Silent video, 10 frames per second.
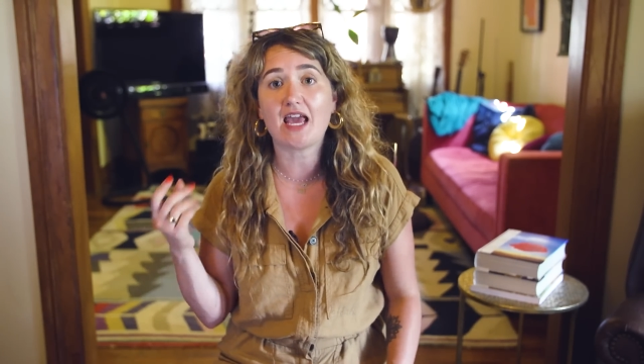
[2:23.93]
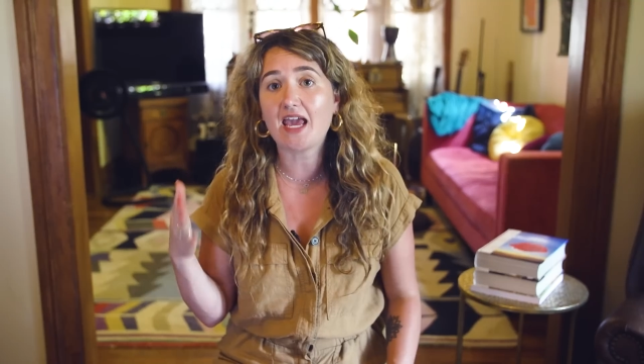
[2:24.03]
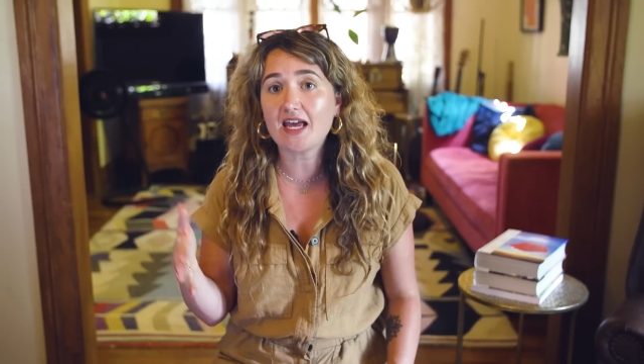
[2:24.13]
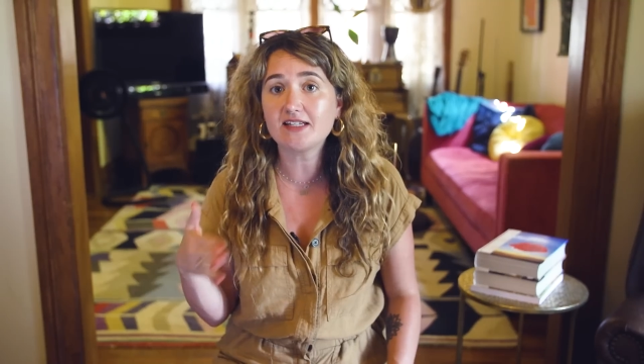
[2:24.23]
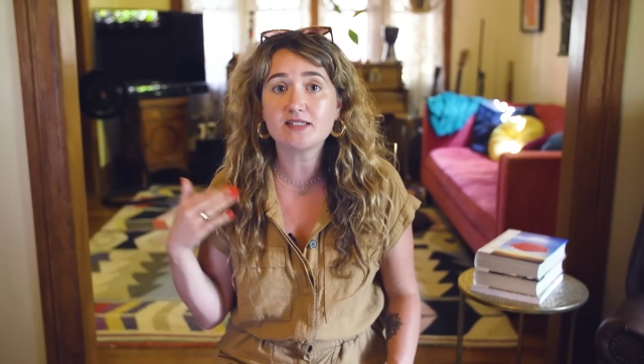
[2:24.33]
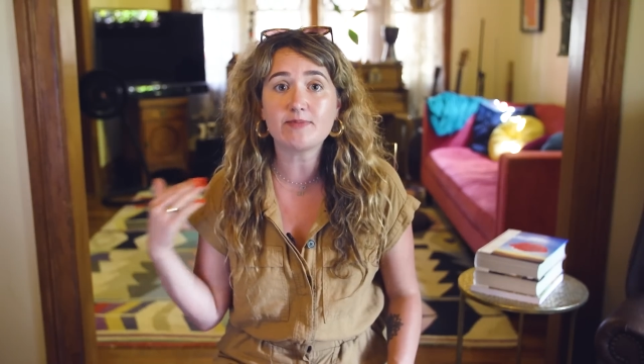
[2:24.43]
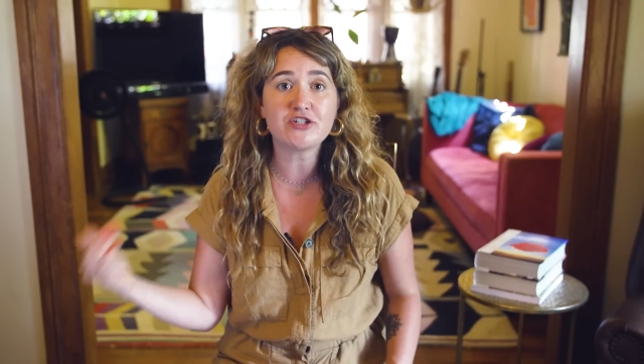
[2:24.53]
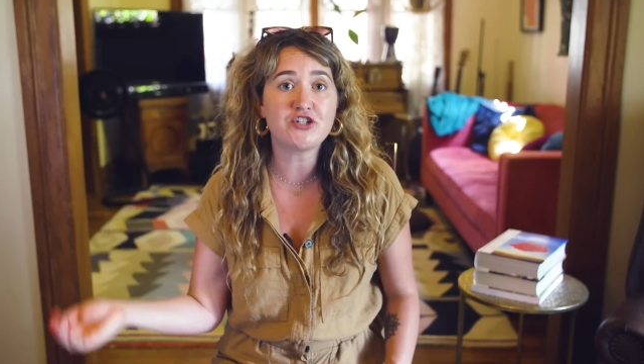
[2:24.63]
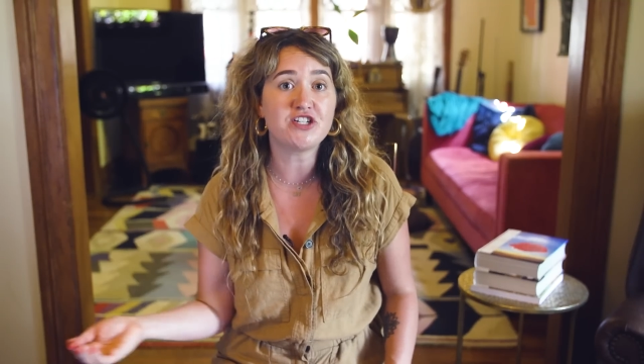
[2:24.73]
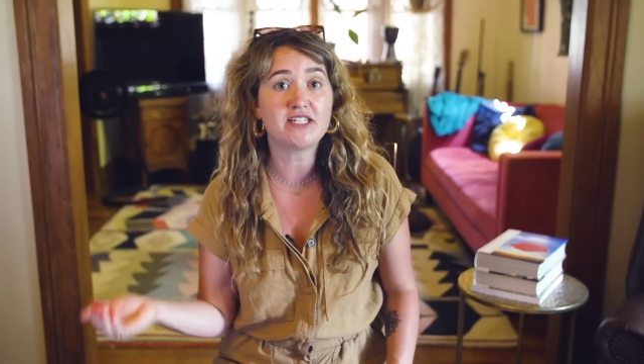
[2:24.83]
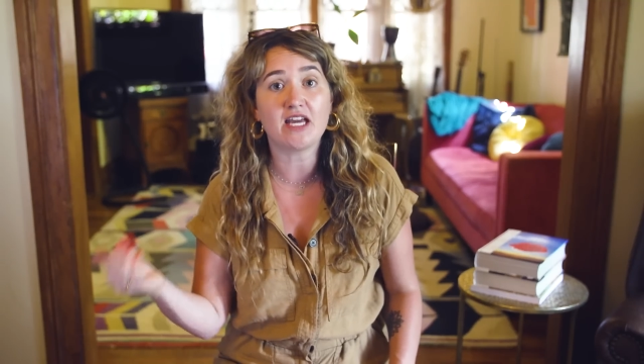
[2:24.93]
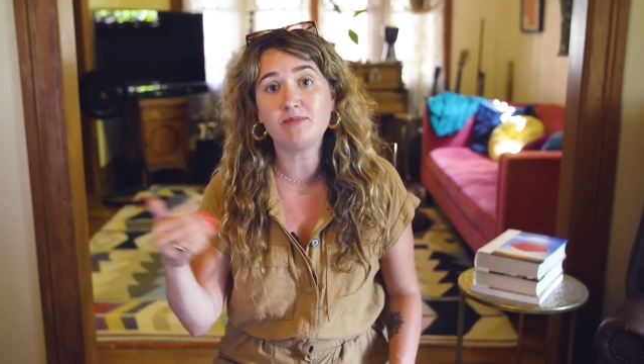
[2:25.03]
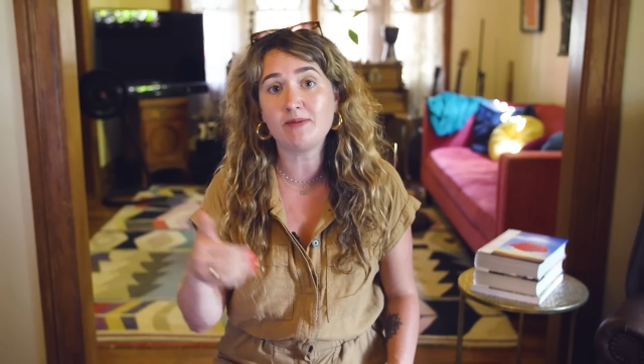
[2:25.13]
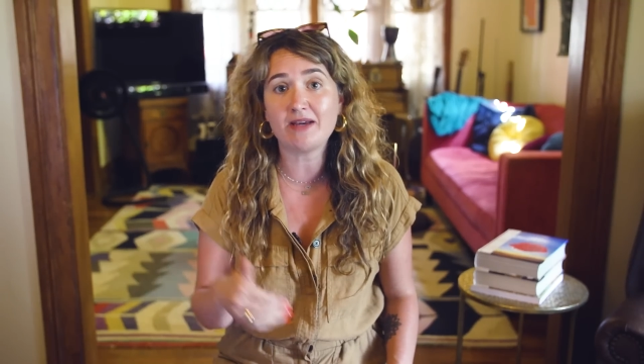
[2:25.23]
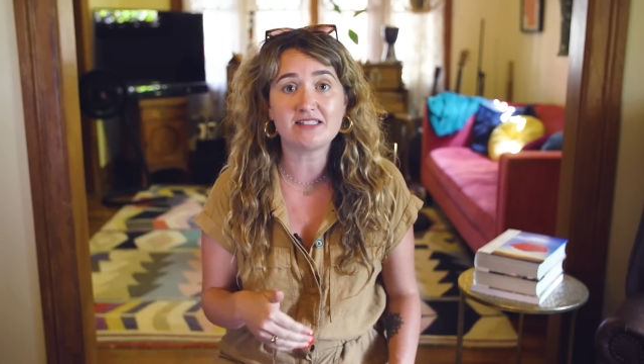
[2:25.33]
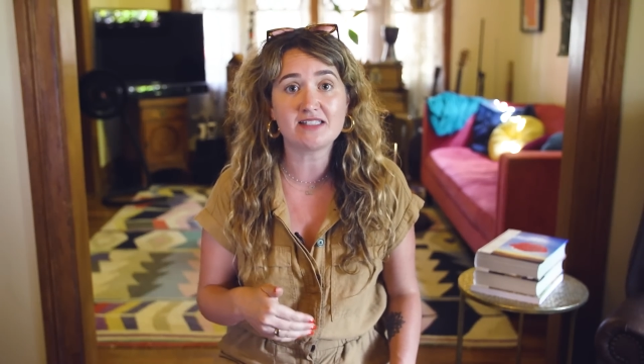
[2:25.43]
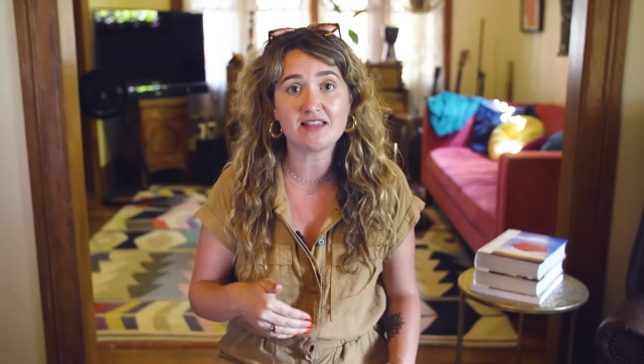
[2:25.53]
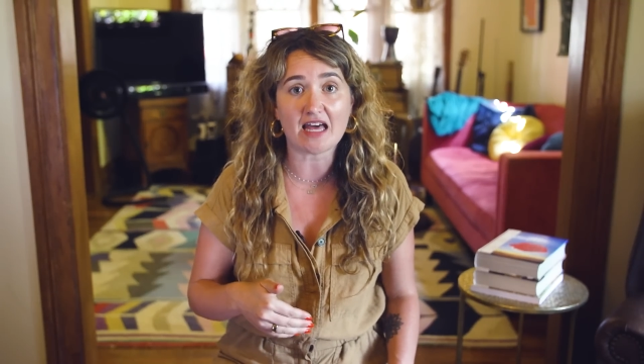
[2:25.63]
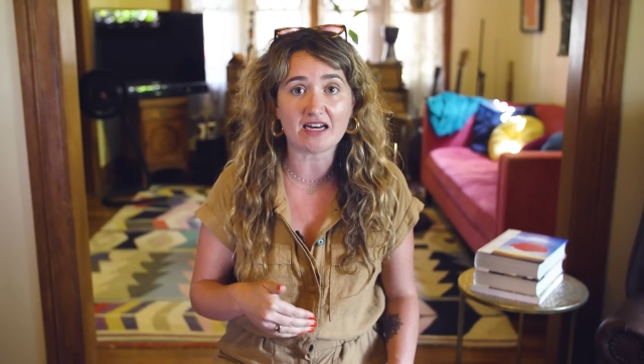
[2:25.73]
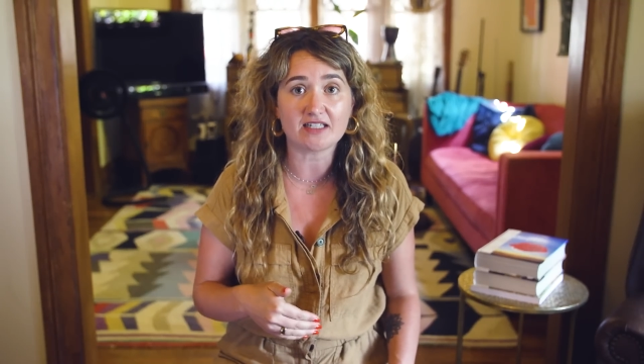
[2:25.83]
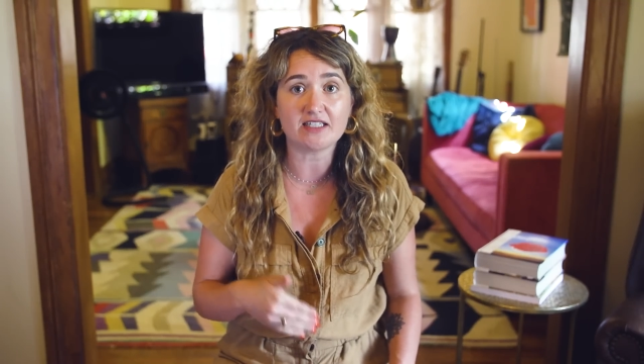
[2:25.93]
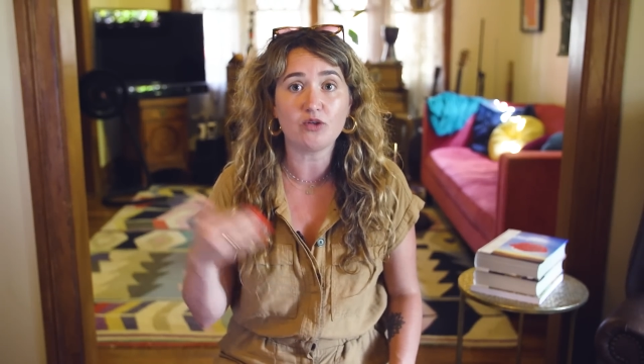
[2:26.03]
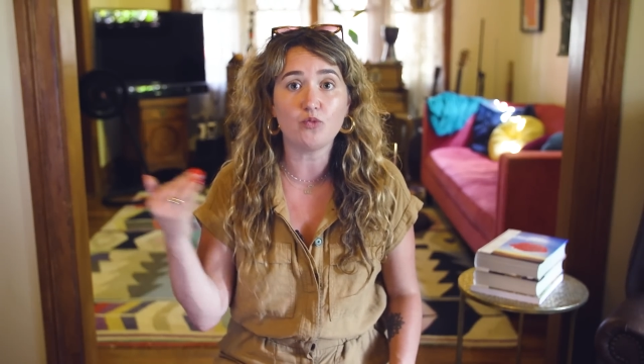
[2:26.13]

and as mentioned, can be made synthetically,